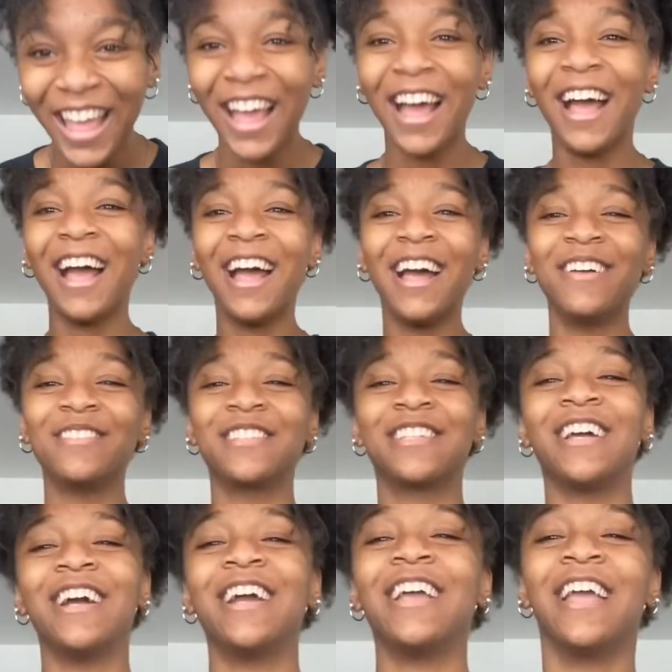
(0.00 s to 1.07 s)
Oh, I'm
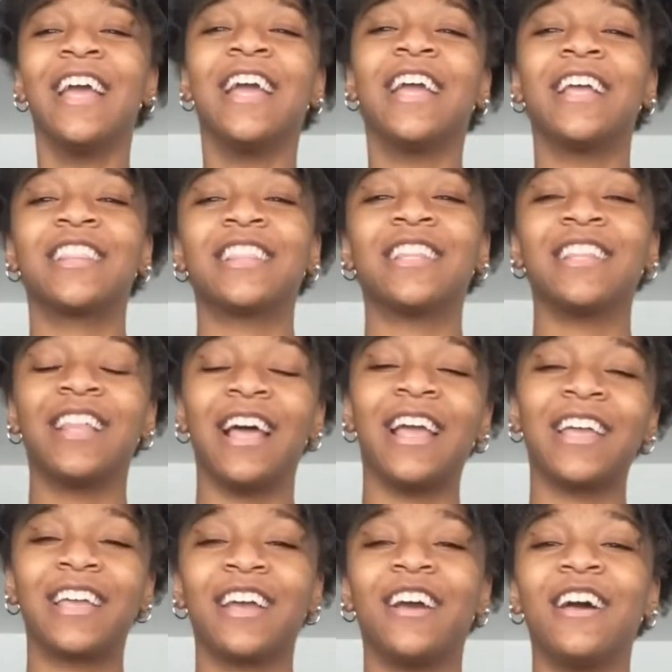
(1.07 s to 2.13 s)
sorry. Hit the
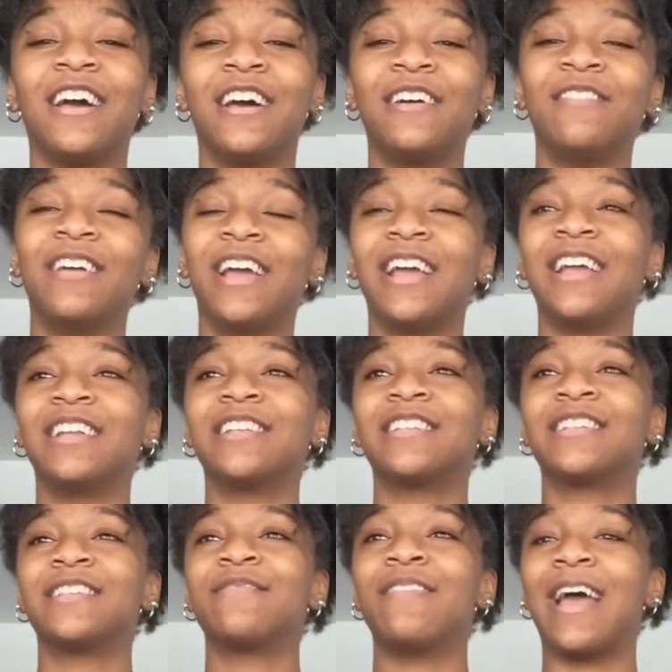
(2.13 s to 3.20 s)
like and
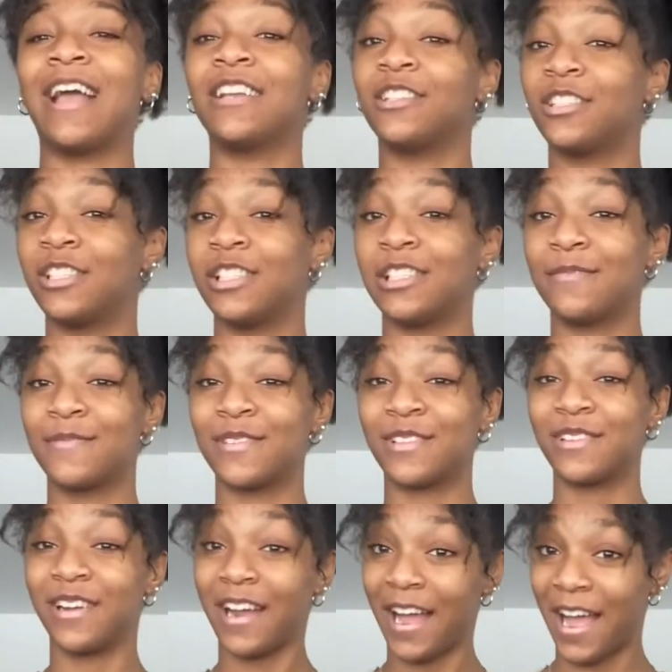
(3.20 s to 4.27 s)
smash the
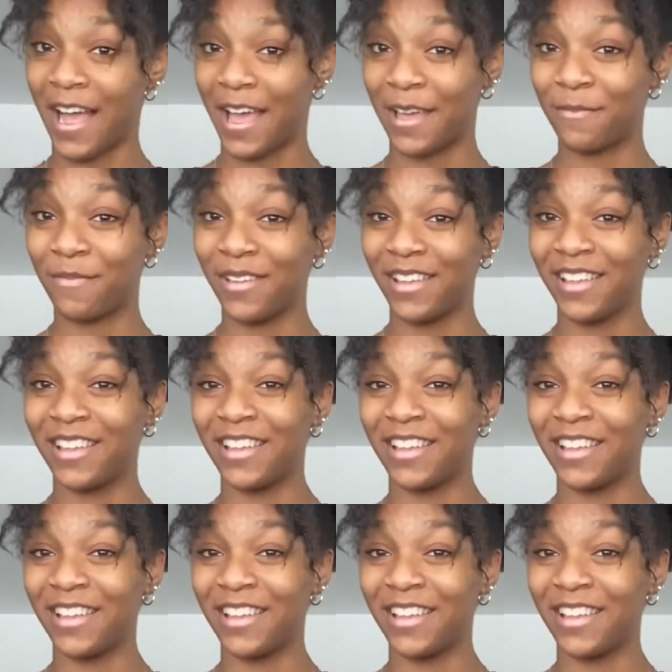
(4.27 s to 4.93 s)
subscribe.